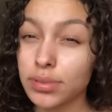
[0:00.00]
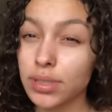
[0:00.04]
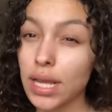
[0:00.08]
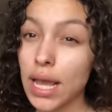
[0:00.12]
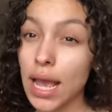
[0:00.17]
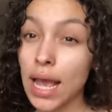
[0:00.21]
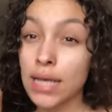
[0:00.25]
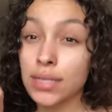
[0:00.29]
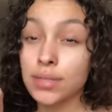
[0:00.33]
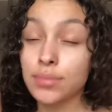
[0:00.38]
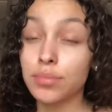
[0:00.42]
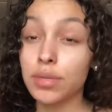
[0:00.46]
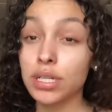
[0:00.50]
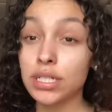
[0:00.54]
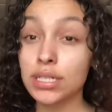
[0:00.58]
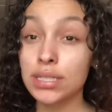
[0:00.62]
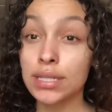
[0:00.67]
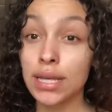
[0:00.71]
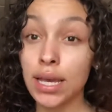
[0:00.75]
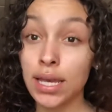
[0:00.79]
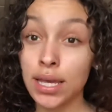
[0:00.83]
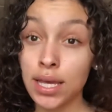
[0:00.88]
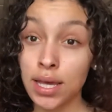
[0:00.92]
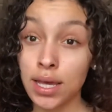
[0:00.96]
as much as
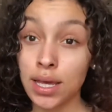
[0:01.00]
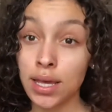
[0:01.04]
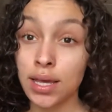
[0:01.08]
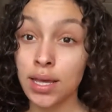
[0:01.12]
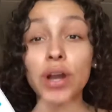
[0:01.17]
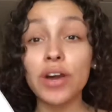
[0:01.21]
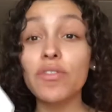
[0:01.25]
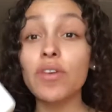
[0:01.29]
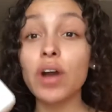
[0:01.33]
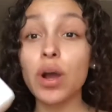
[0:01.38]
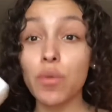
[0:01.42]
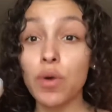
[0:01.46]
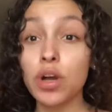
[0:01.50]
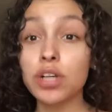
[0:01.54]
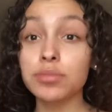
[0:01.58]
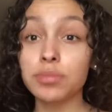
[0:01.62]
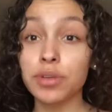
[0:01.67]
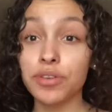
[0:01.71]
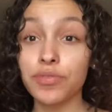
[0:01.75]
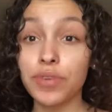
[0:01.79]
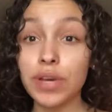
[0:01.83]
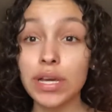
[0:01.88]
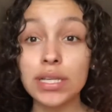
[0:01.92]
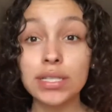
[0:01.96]
I can. Whenever I wash
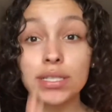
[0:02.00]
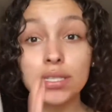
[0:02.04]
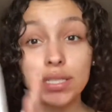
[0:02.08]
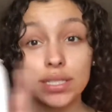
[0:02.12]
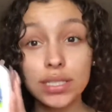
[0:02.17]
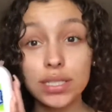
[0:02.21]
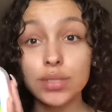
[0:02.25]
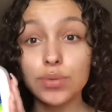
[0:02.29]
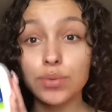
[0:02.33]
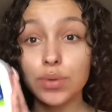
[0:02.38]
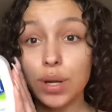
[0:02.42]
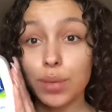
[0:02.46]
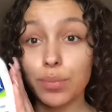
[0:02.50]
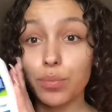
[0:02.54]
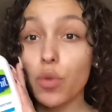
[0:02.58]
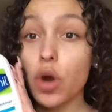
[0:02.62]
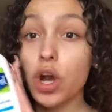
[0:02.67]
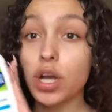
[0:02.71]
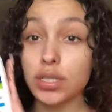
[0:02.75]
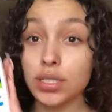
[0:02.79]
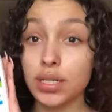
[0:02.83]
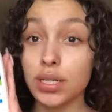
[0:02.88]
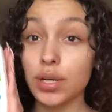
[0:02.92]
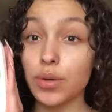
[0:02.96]
my face, this is what I'm
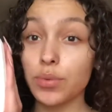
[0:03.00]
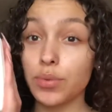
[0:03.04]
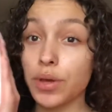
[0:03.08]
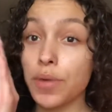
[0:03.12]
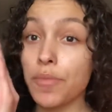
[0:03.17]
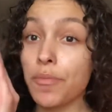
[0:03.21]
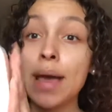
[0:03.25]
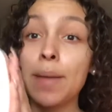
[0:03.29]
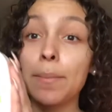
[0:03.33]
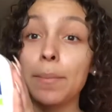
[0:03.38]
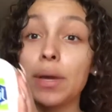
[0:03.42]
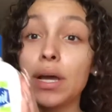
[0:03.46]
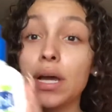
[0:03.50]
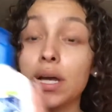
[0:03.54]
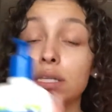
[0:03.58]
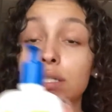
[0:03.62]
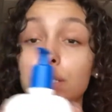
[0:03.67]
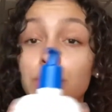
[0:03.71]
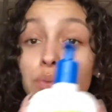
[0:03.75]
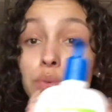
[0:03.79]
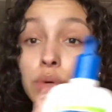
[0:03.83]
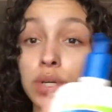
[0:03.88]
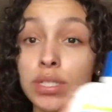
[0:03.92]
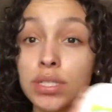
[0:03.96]
washing it with because
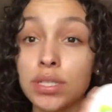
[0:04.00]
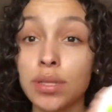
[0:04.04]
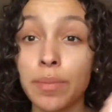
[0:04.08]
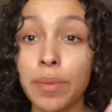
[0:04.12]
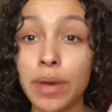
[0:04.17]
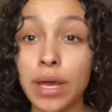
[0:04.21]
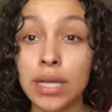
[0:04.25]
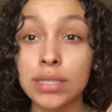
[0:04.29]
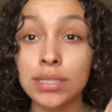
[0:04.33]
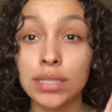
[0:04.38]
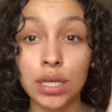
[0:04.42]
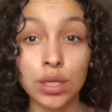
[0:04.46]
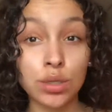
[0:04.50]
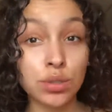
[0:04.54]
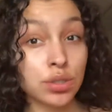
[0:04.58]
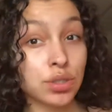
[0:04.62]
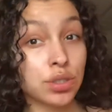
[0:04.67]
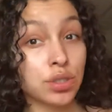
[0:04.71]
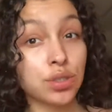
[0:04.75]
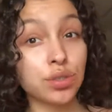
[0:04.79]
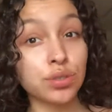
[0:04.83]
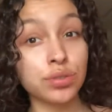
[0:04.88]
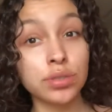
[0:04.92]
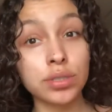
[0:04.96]
it works the best. I used
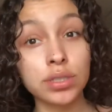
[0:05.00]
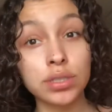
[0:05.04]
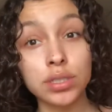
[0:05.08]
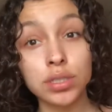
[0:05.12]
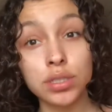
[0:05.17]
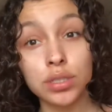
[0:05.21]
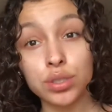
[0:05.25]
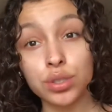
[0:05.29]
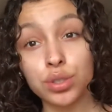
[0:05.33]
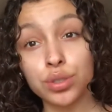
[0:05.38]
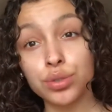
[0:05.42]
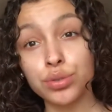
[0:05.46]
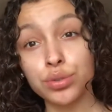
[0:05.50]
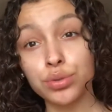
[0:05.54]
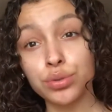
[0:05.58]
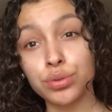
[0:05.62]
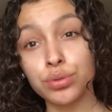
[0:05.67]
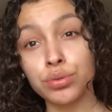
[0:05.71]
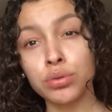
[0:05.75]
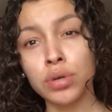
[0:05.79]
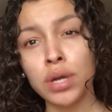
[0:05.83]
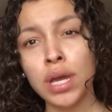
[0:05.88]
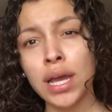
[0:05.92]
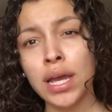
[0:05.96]
to use this
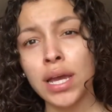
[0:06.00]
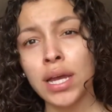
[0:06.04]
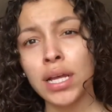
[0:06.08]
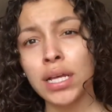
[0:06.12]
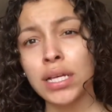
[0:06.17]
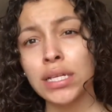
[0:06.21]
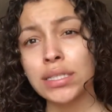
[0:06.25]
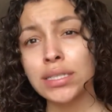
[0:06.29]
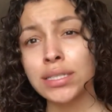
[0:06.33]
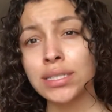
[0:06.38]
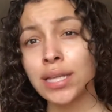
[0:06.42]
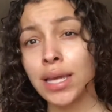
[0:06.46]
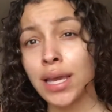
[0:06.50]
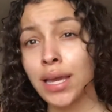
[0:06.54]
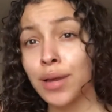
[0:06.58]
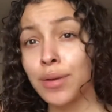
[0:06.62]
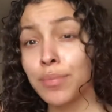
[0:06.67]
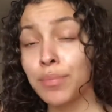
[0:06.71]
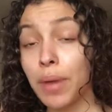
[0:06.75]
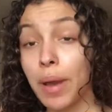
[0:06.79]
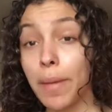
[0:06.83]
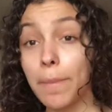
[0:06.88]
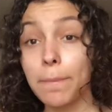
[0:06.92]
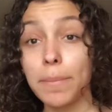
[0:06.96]
to take
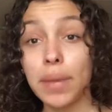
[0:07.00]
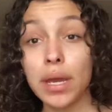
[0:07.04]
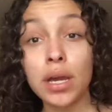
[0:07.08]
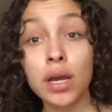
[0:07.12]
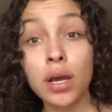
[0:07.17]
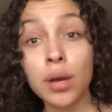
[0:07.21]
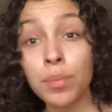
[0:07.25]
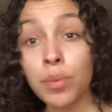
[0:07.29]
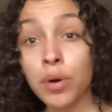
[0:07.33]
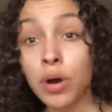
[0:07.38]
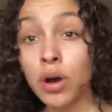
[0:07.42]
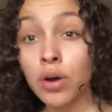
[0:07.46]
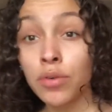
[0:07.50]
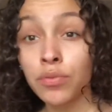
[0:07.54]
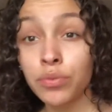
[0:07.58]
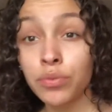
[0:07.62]
my makeup off